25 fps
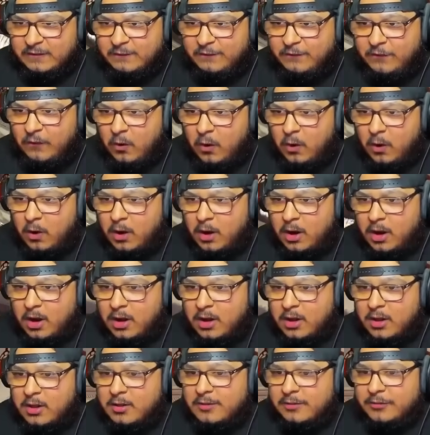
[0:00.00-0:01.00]
four,
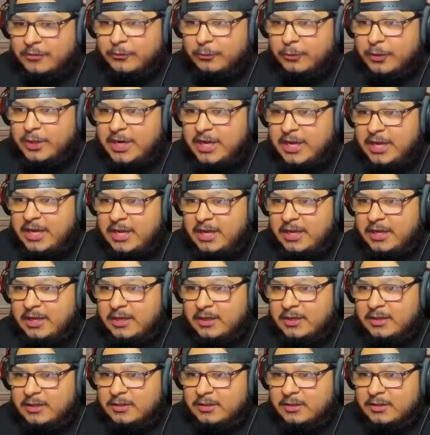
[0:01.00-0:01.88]
three,